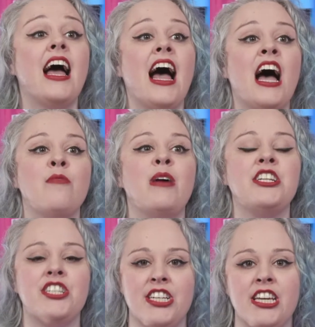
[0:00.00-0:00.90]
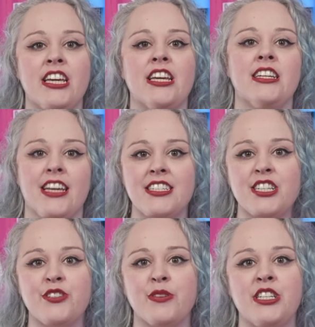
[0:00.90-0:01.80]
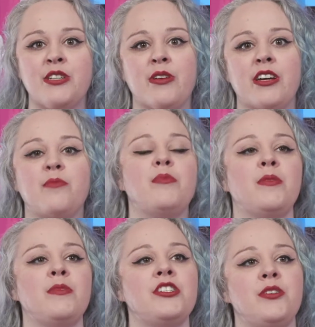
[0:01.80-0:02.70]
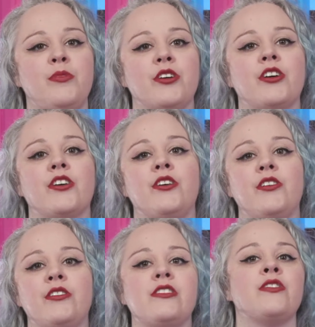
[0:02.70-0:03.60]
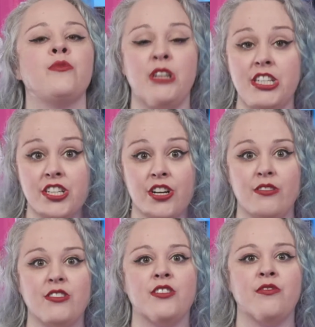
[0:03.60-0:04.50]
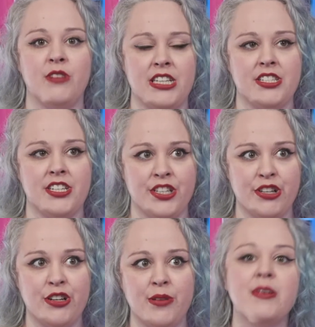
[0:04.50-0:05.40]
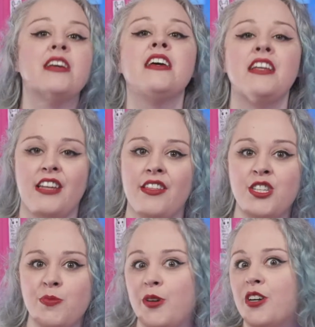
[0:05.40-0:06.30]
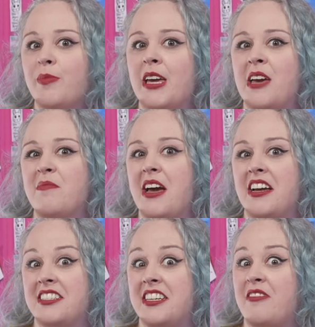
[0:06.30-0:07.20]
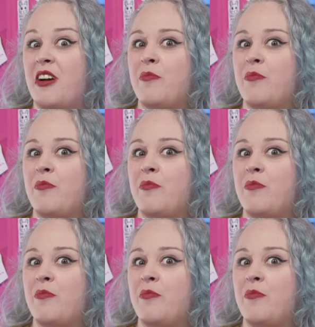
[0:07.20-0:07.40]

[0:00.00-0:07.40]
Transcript: And she, in 1921, published a book called The Witch Cult of Western Europe. Now, this book became actually quite